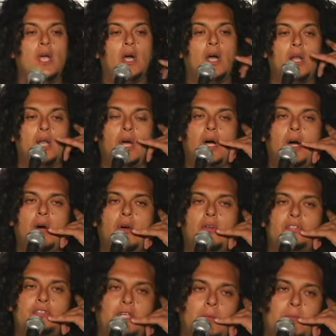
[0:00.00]
Hello,
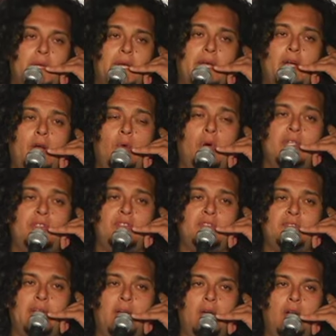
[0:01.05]
somebody here wants to
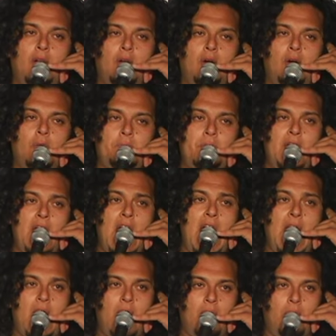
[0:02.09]
say hello.
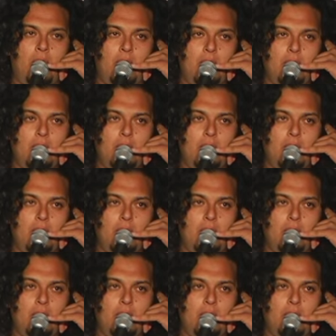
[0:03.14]
Meow!